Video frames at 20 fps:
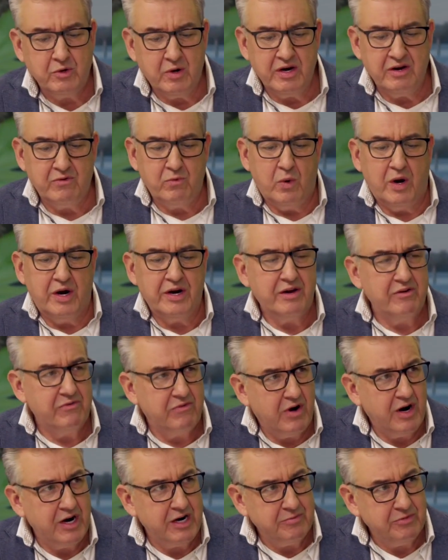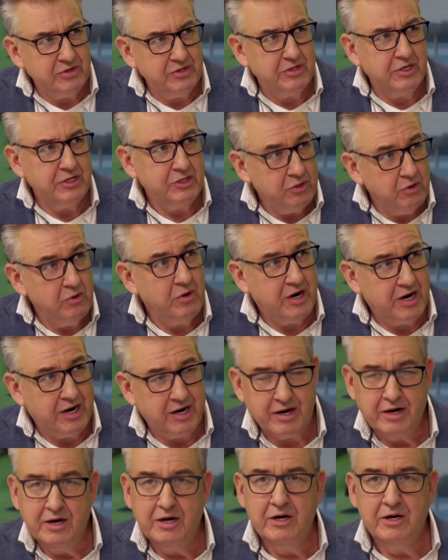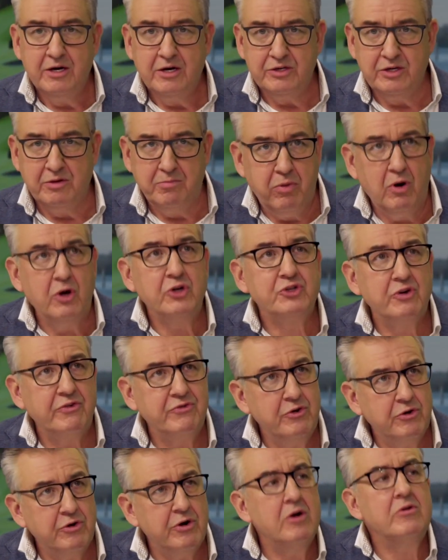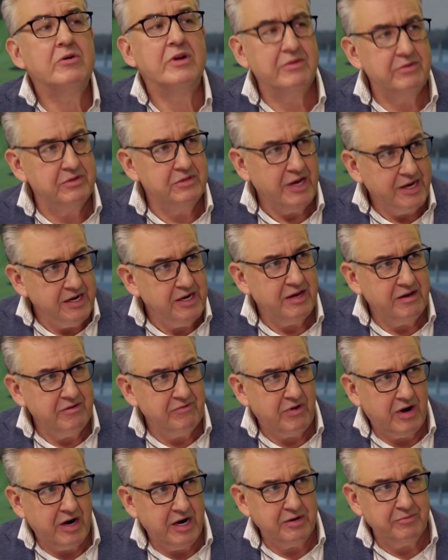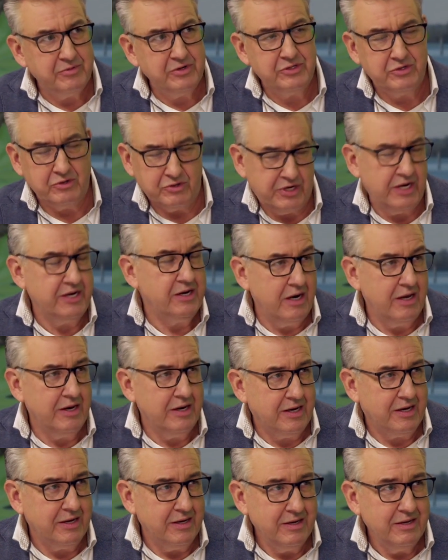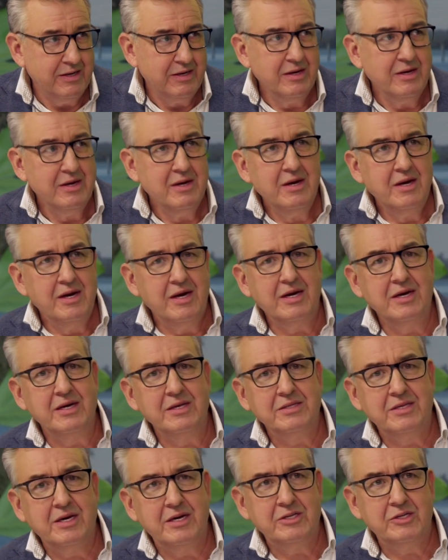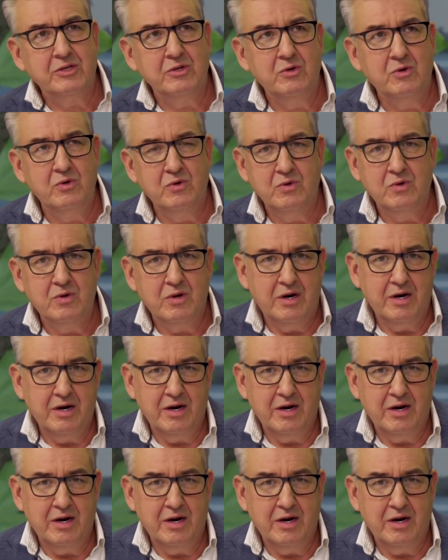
have one environment, that you are the boss of your own data environment, your data lake, and that you